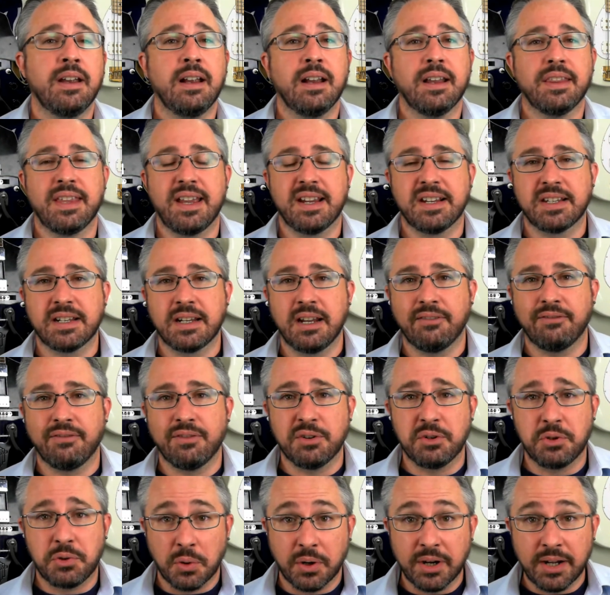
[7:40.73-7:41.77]
Thanks again for
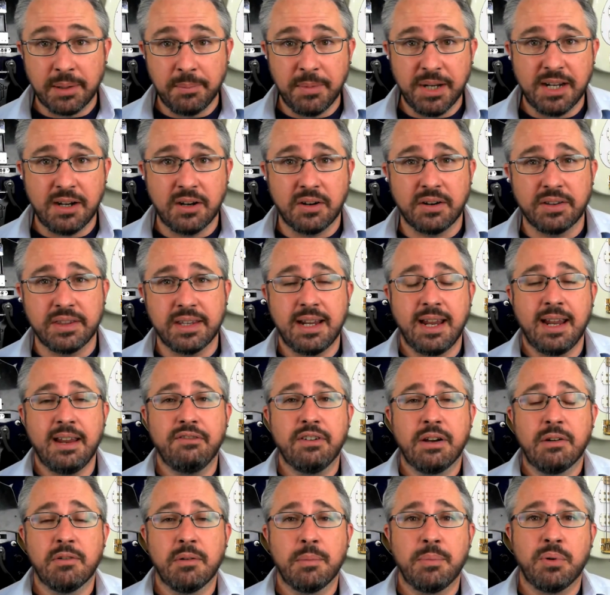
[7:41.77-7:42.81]
joining me here on the
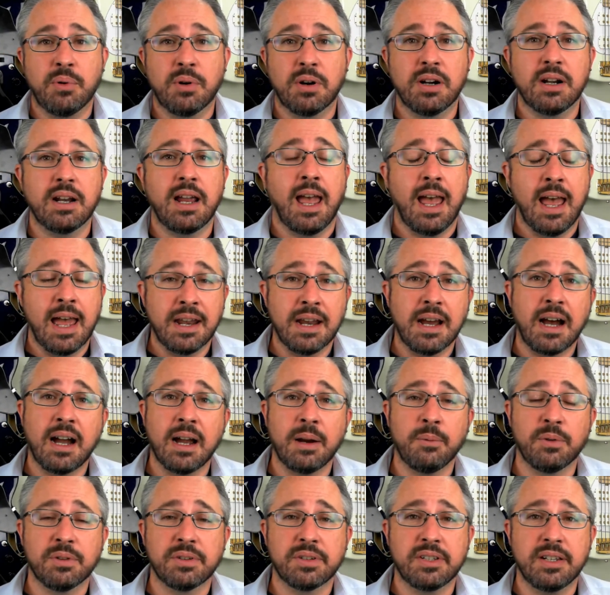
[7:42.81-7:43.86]
AV Report, and I
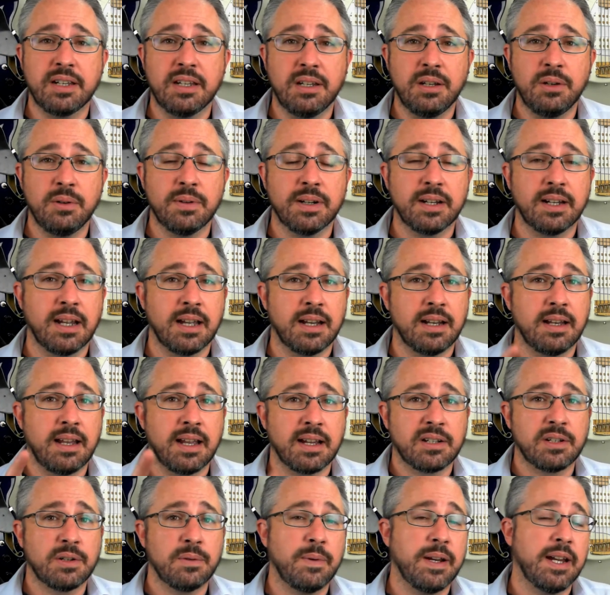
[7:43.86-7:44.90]
will see you again
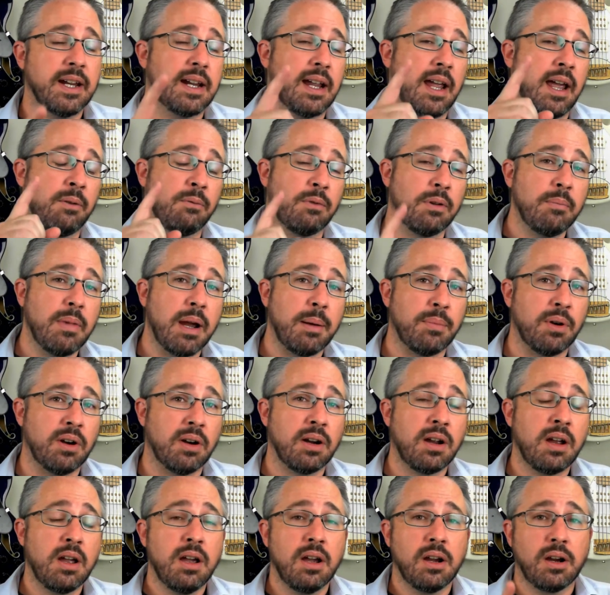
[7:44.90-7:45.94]
next week. And
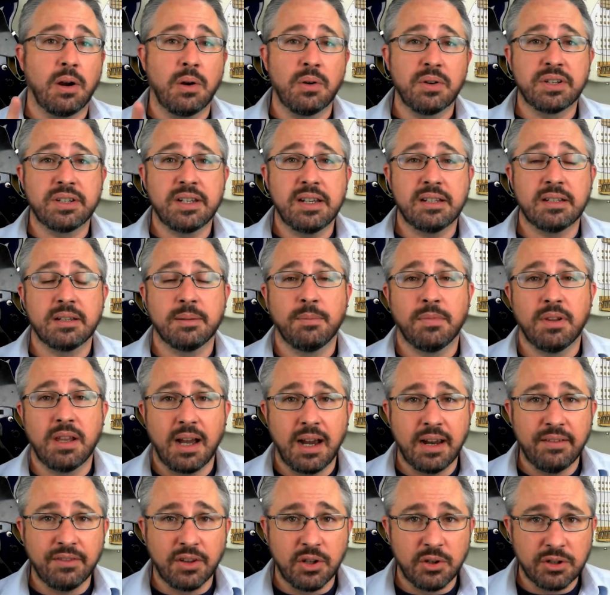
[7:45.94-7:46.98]
remember, go see some
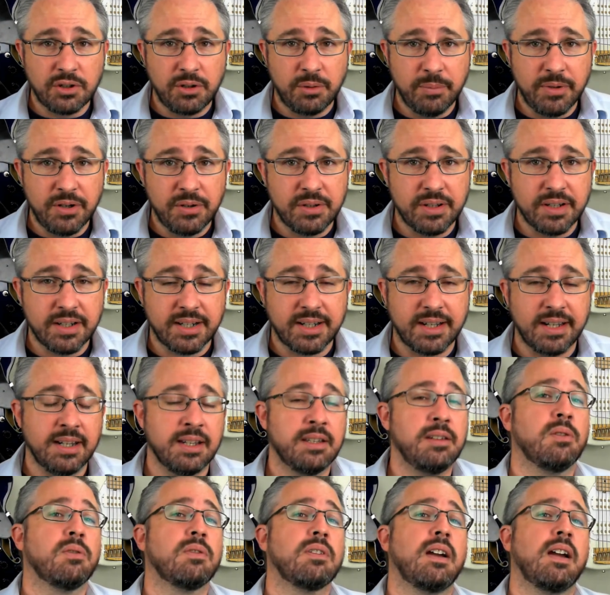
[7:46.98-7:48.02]
live local music in
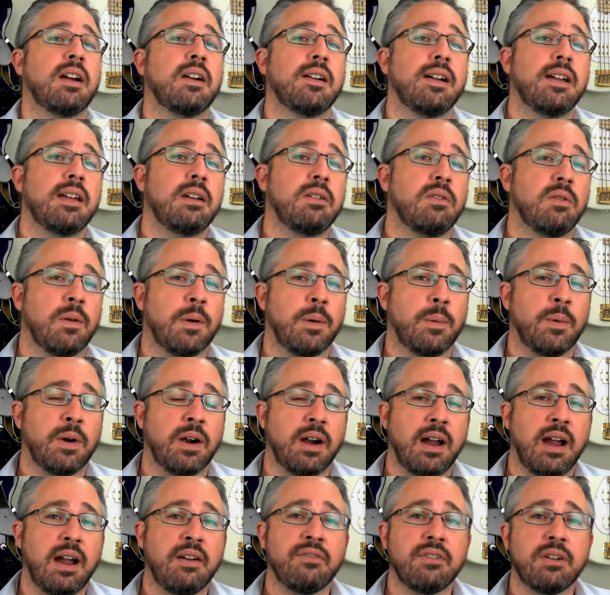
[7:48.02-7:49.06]
your area or
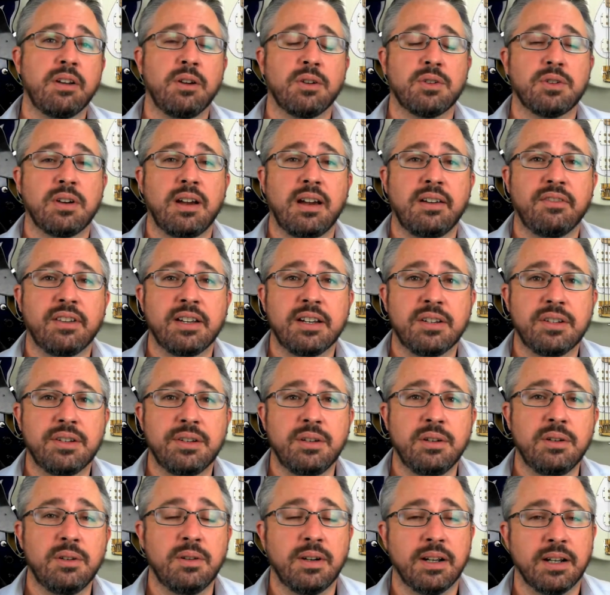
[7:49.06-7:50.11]
wherever you're traveling
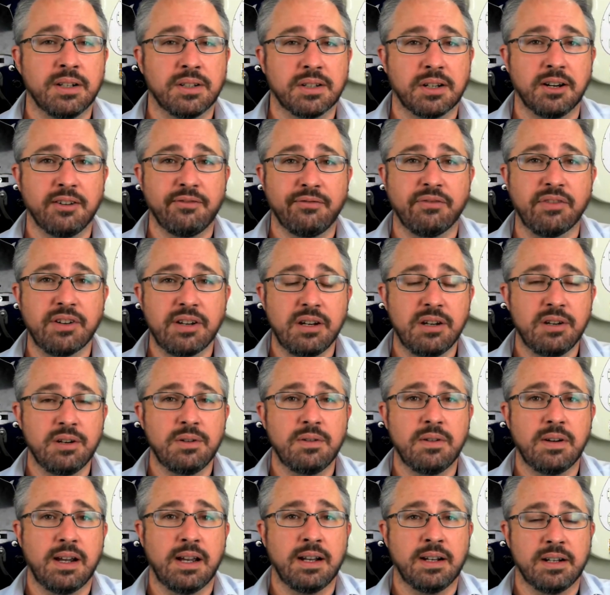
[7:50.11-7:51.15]
to. It's good for
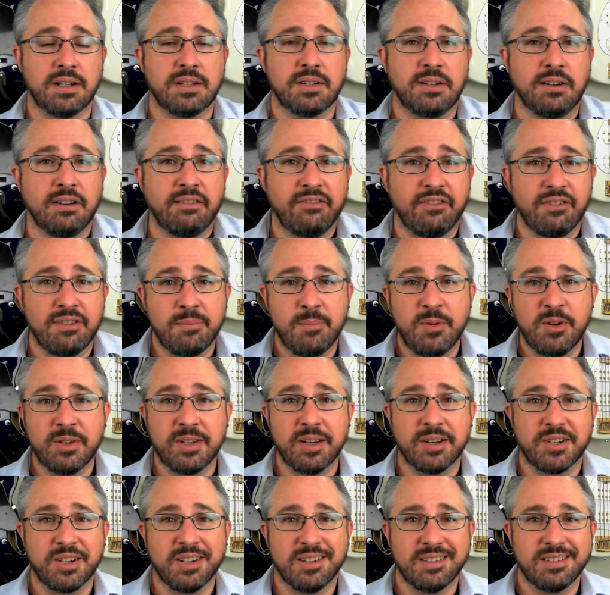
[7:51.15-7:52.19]
you, and it's good for the
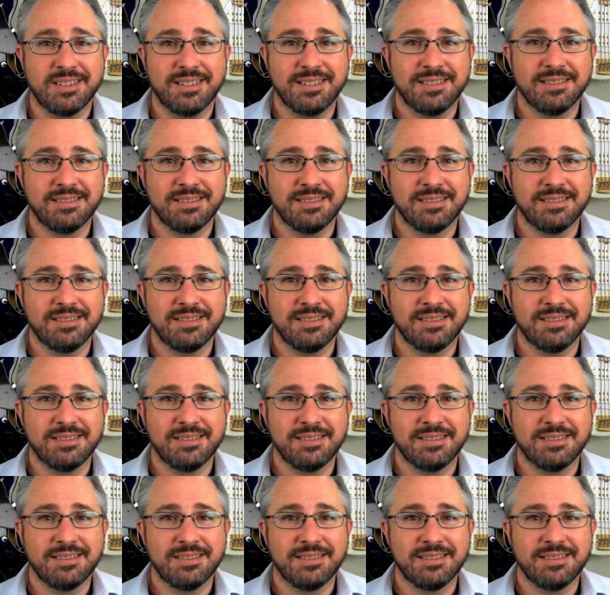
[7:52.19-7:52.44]
musicians.